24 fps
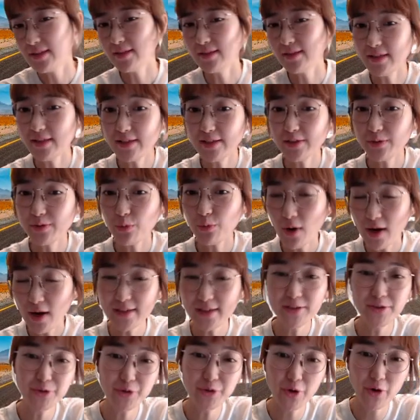This is
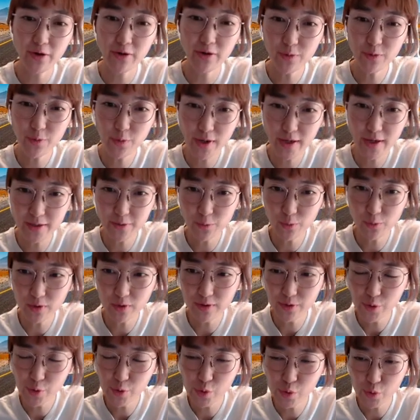white's turn. White
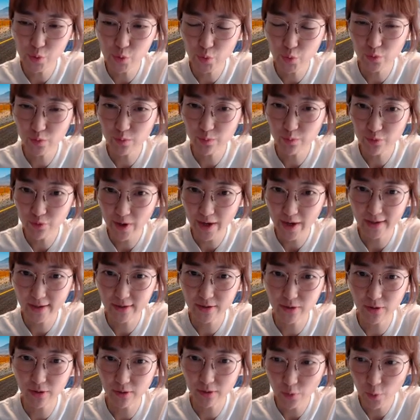want to
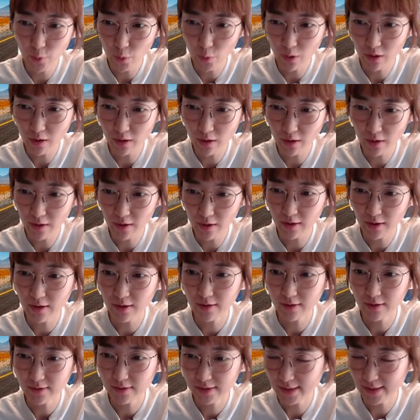break the lower
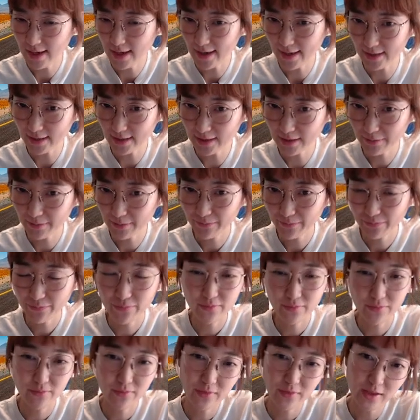side.
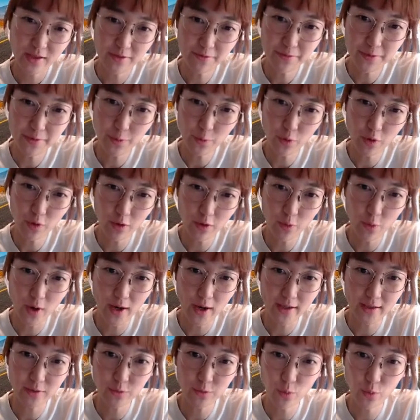If you were
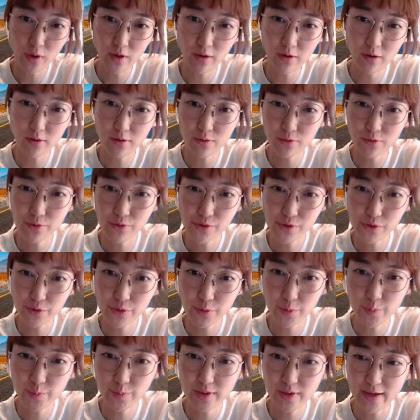white, where would
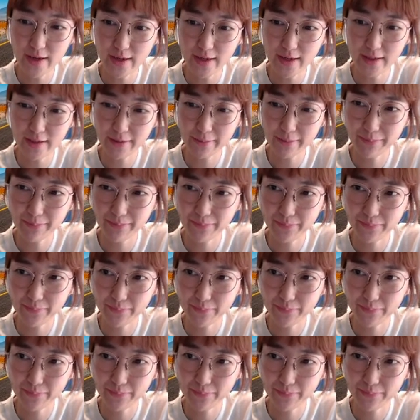you play?